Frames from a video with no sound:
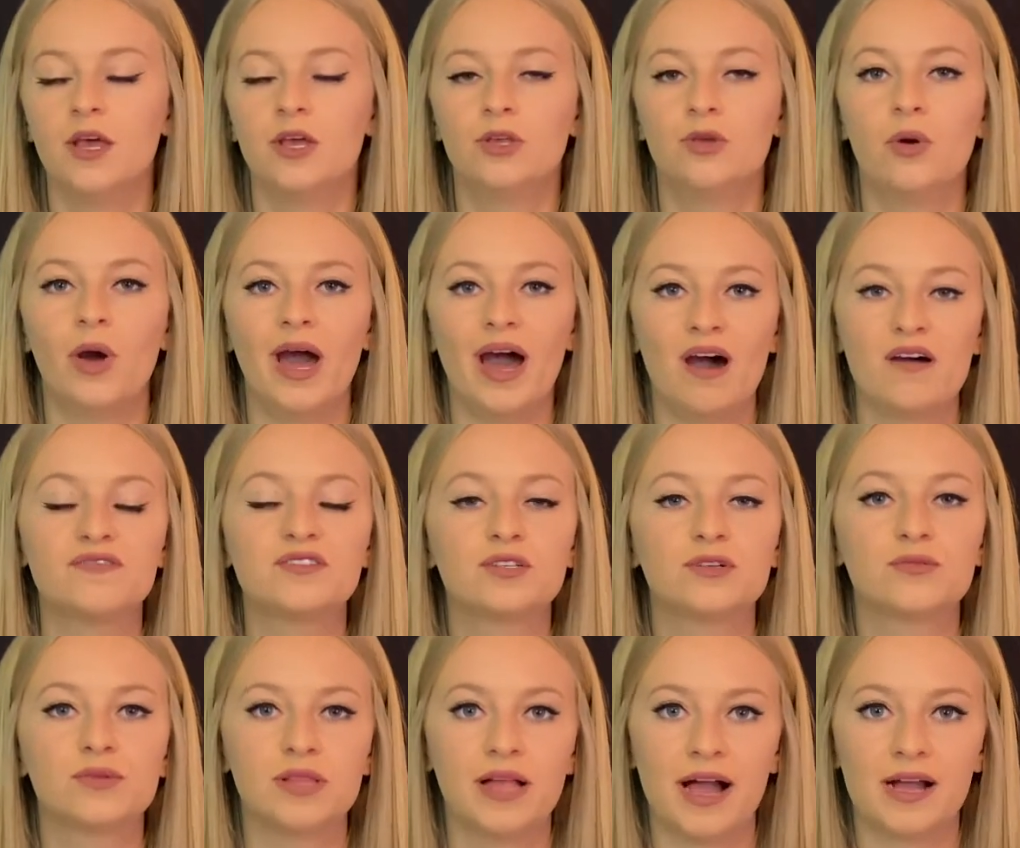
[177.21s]
You have
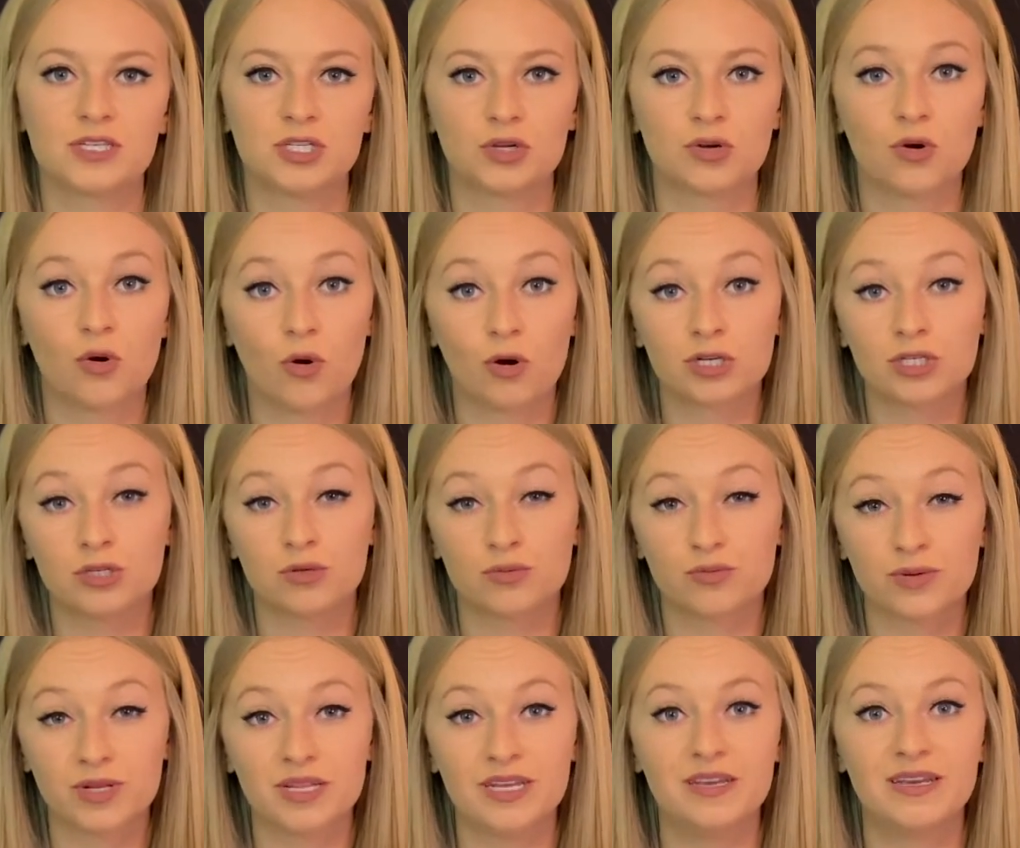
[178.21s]
to relax your core to
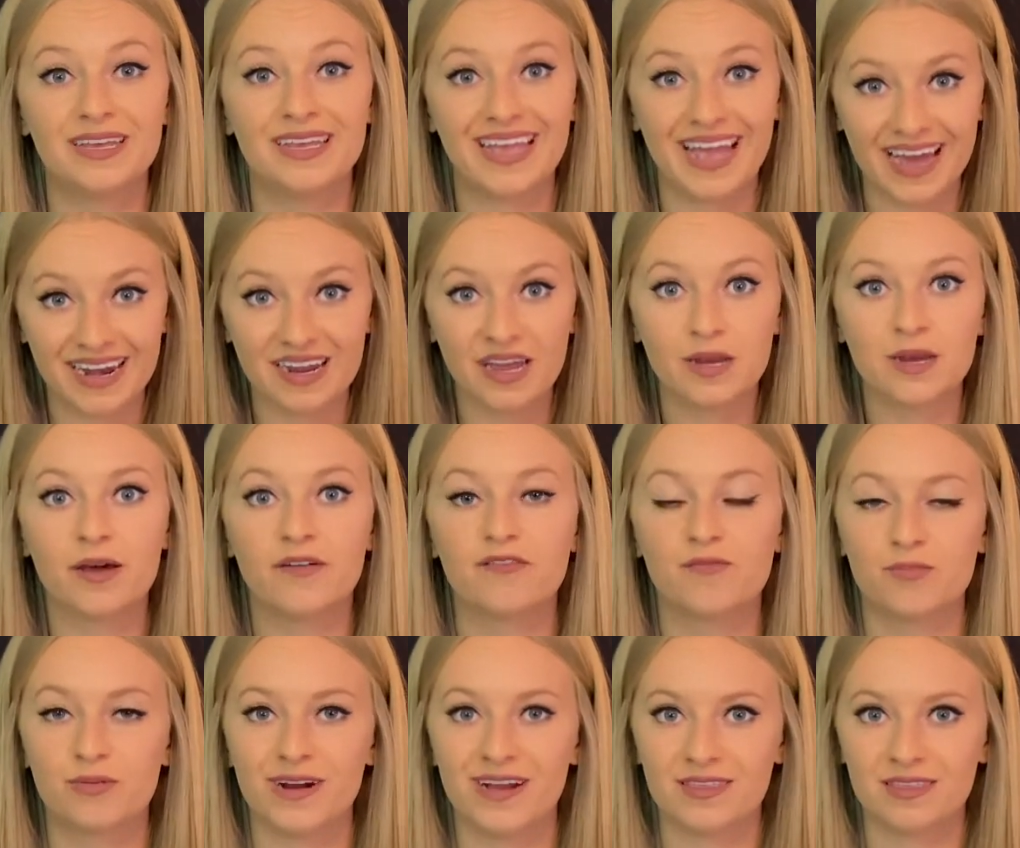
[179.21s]
really get
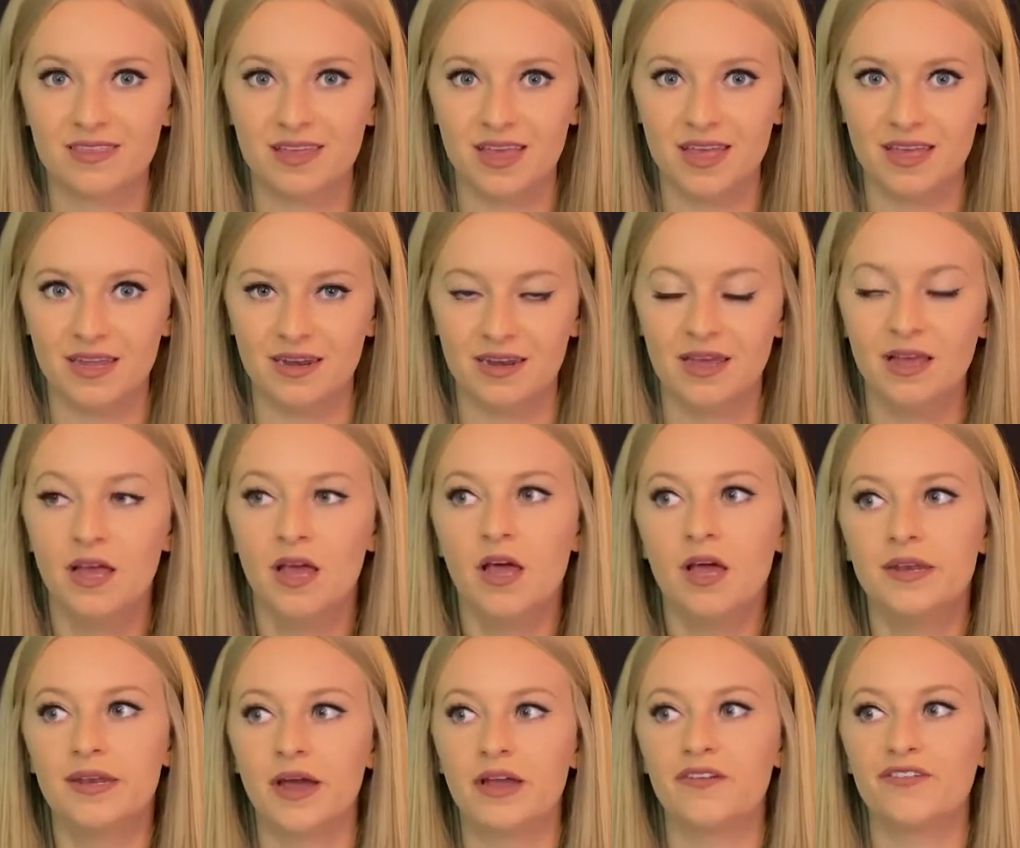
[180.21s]
enough breath in.
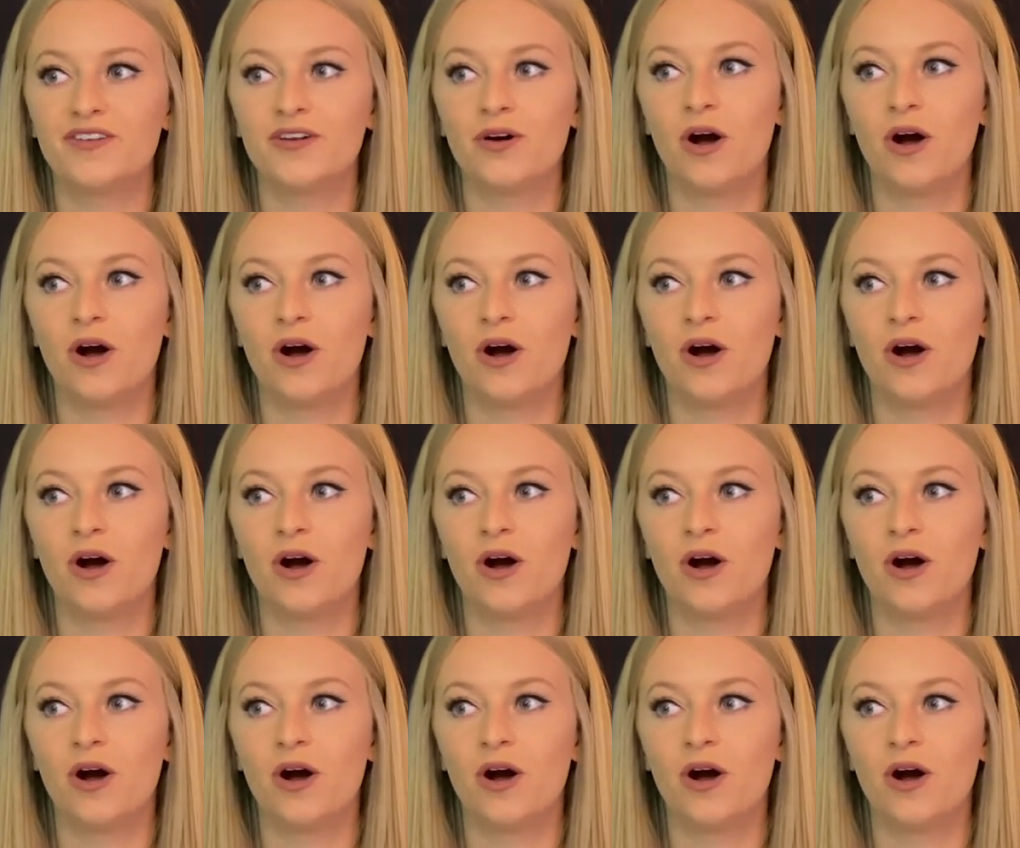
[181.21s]
Now, if you